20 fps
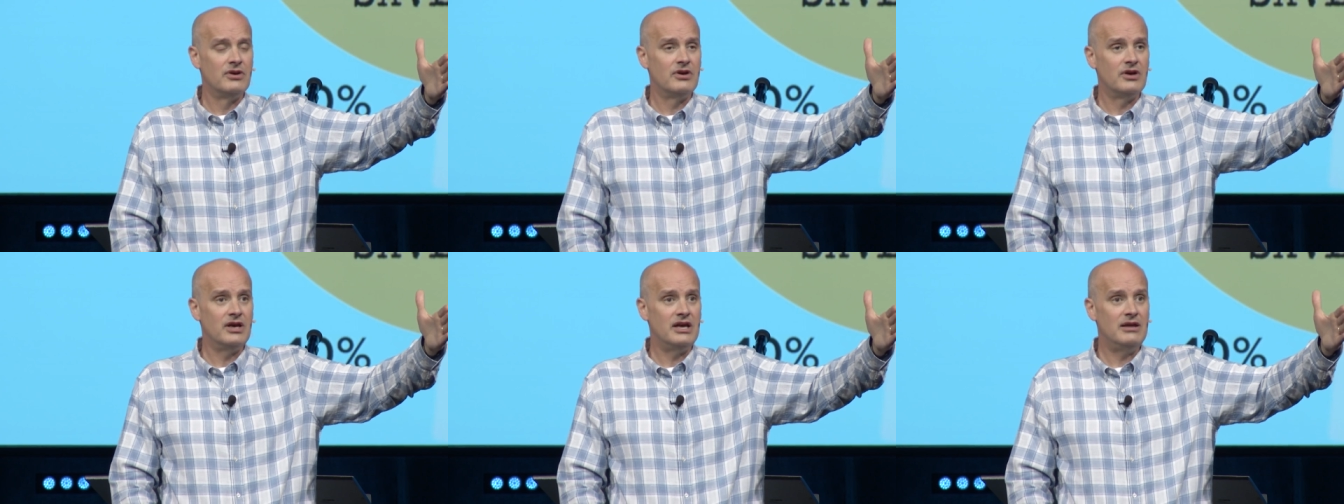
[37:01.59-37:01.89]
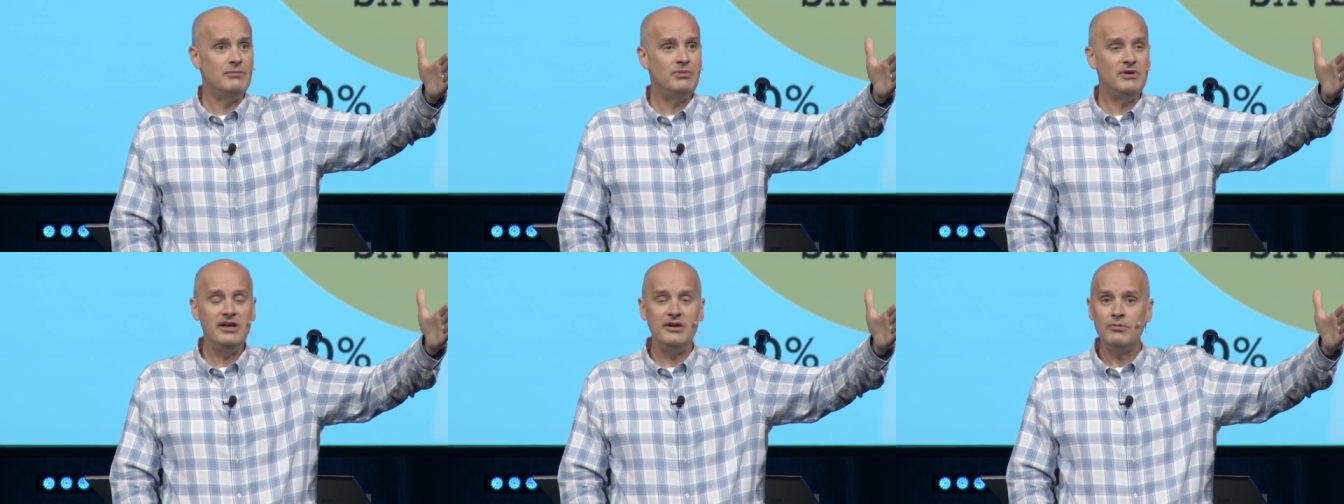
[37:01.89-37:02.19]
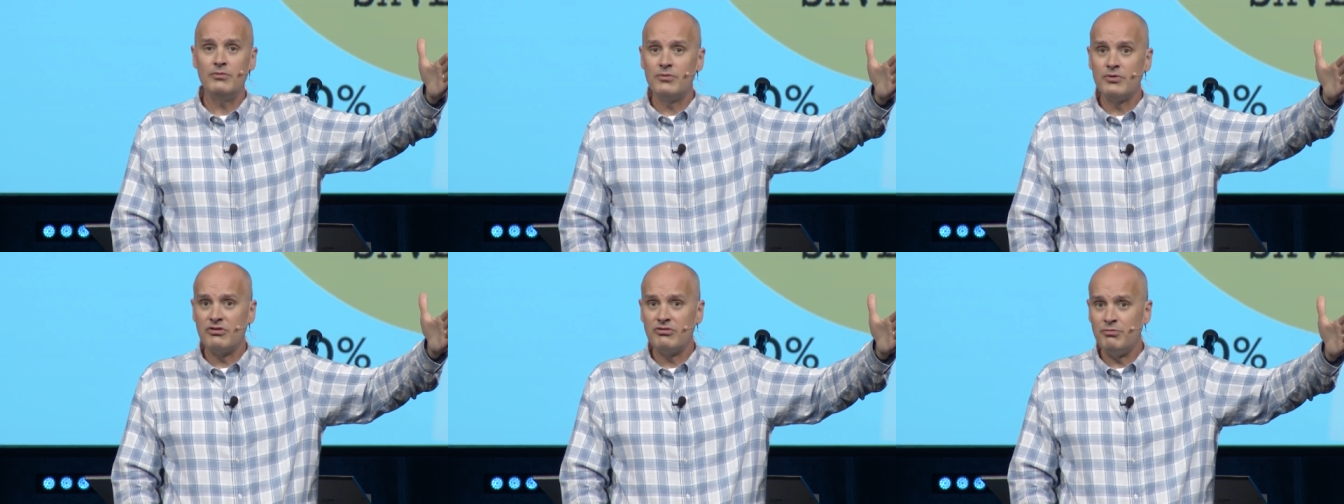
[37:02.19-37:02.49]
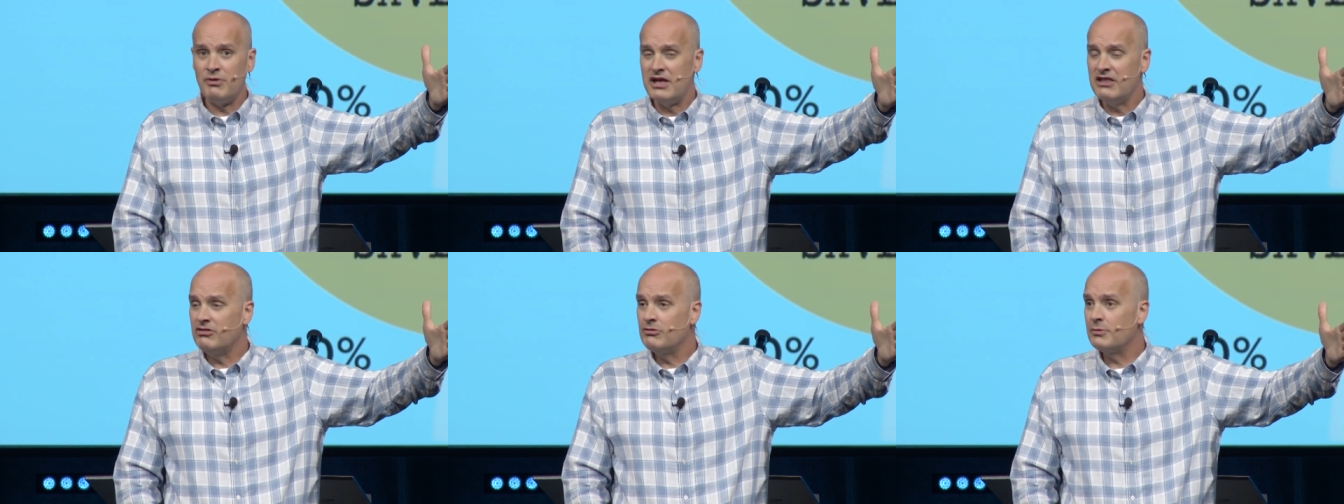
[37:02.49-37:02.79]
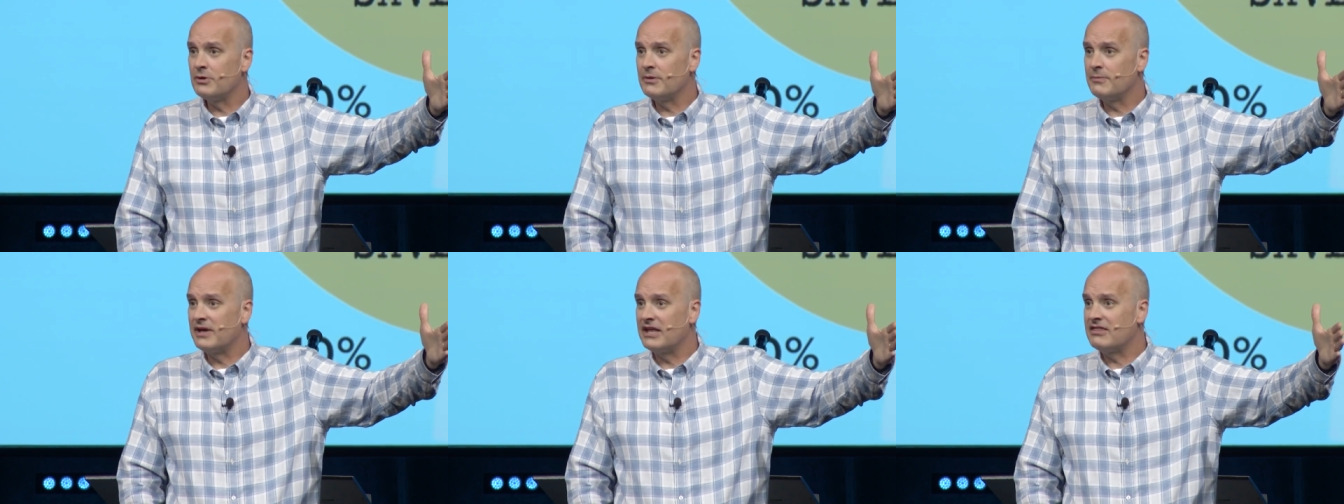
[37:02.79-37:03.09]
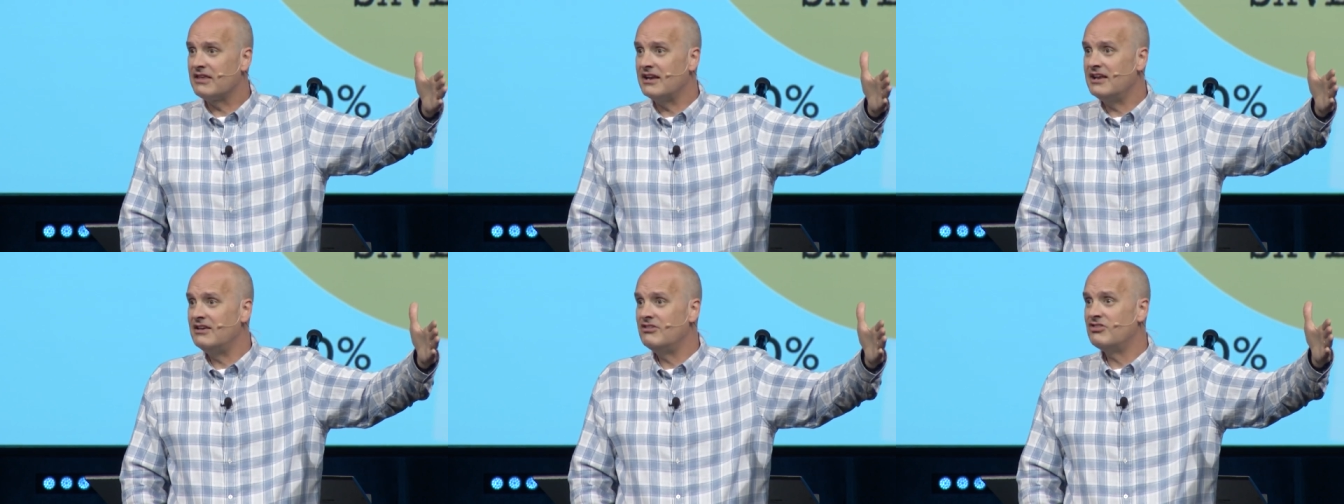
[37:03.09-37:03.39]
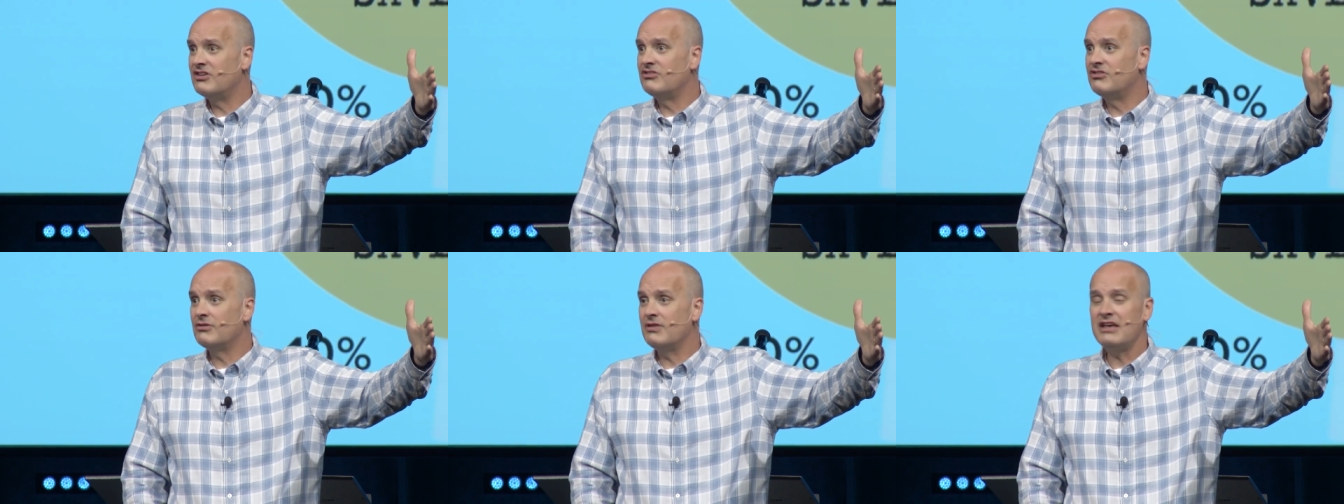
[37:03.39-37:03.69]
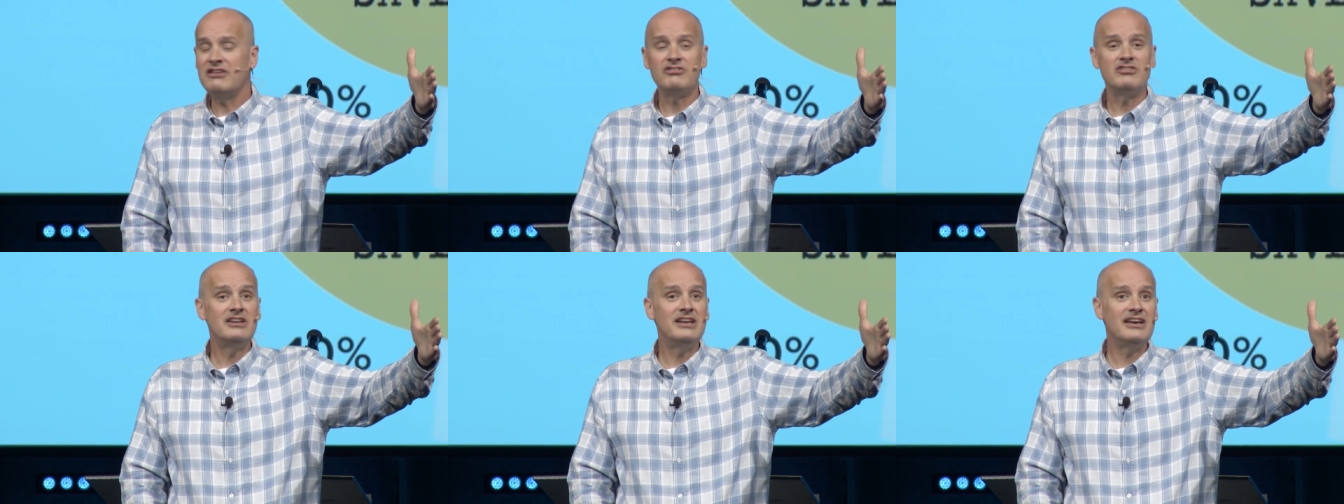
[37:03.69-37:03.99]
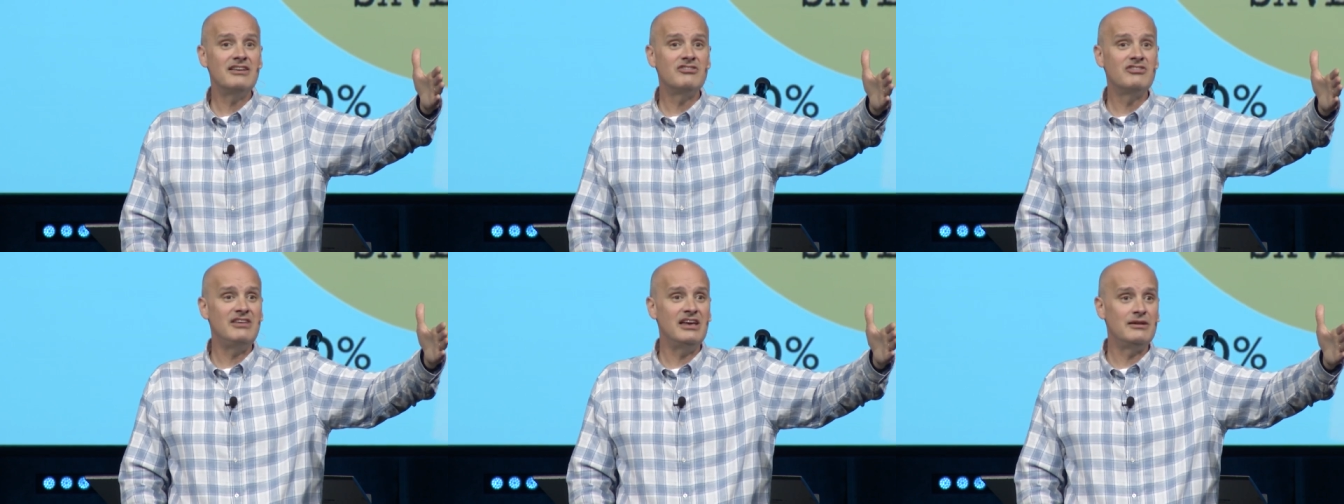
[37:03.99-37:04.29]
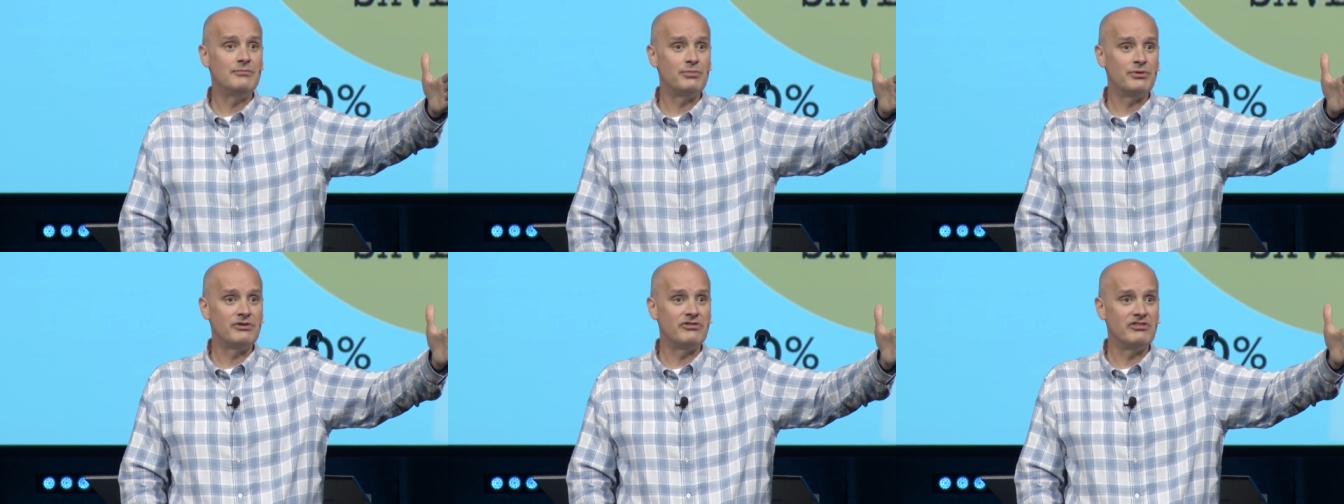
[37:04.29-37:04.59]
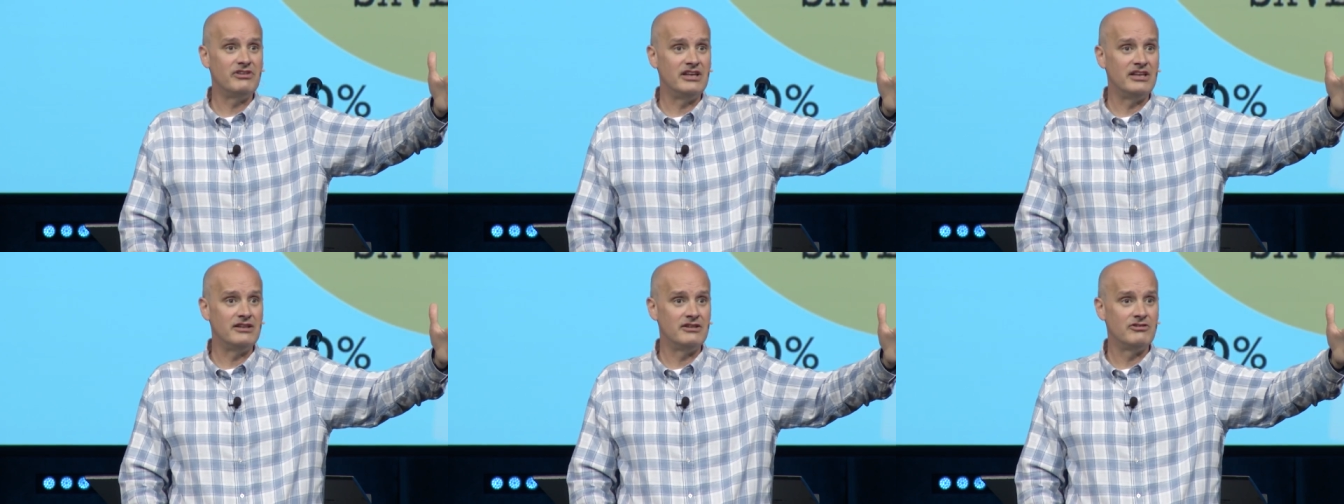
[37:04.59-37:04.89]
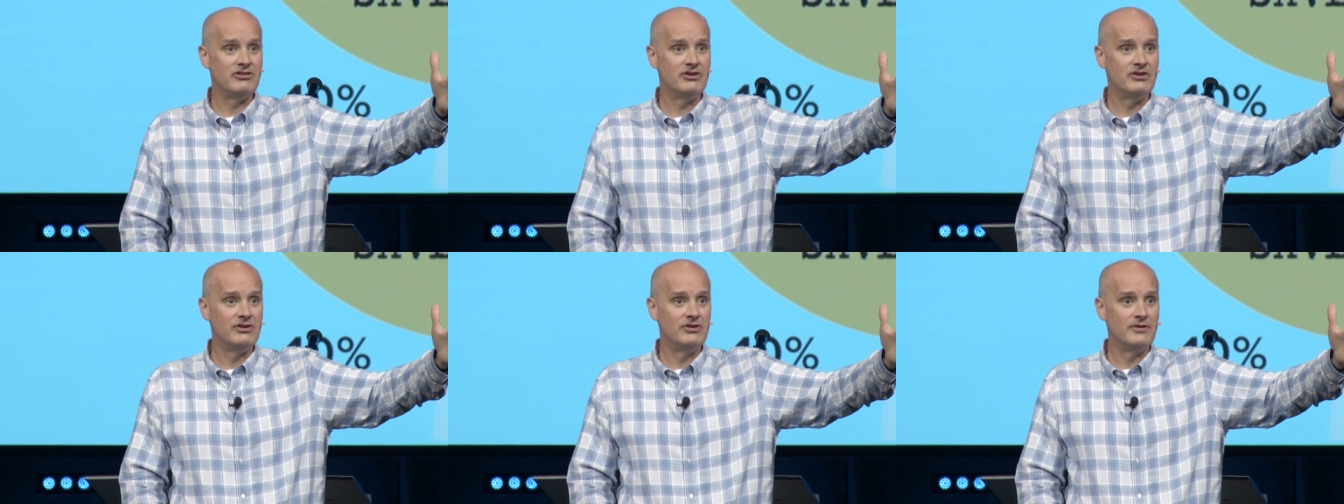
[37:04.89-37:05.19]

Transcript: and be responsible about that. And he said, so that's the next ten percent.